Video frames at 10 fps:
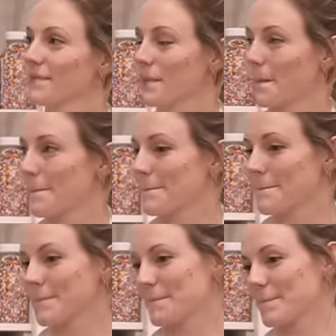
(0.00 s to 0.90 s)

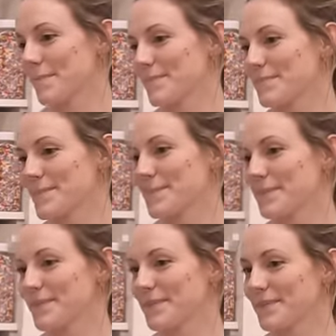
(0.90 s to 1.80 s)

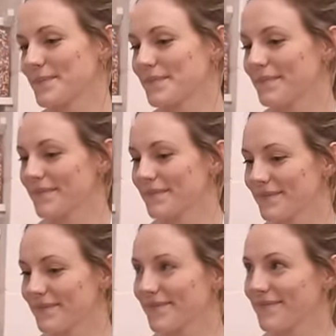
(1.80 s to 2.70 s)

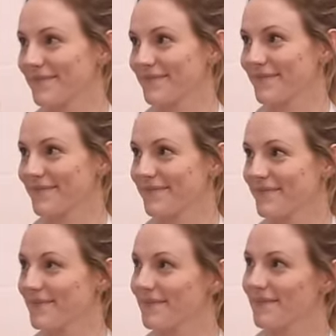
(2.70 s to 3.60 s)

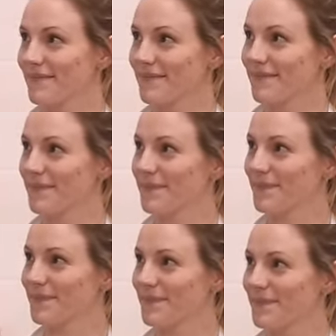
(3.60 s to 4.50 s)

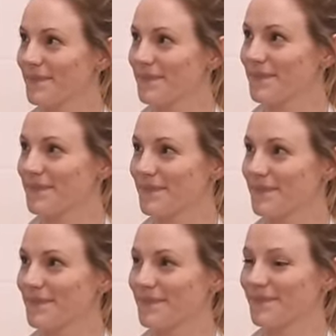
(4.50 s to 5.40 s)

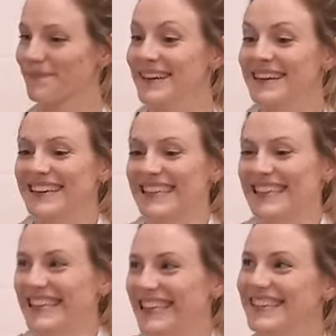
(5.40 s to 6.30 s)

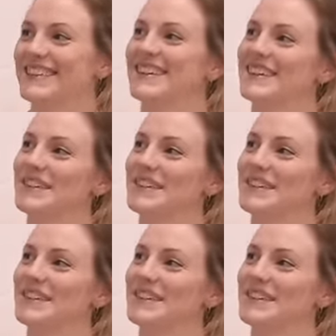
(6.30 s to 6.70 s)
(not speaking)